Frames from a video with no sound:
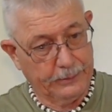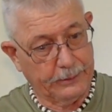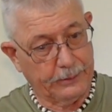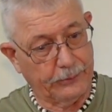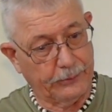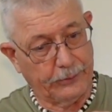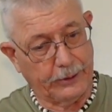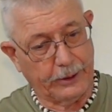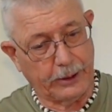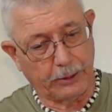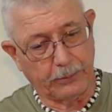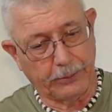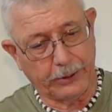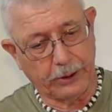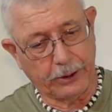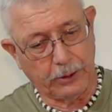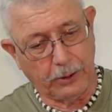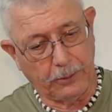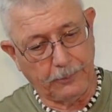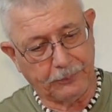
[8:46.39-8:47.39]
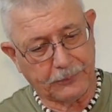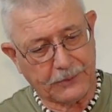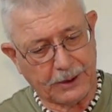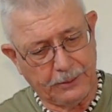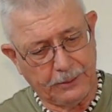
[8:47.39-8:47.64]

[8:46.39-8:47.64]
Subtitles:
And there we go.